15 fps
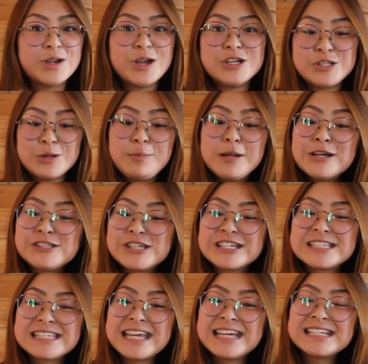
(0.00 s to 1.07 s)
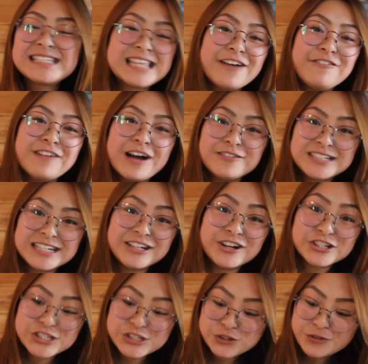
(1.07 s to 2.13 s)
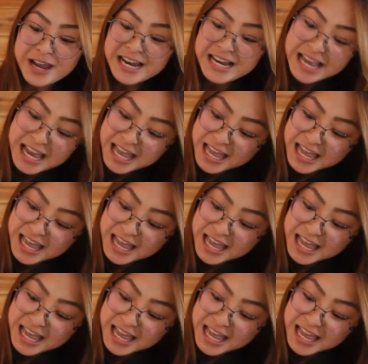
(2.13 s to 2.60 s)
So blue-tongued skinks, they're found in Australia.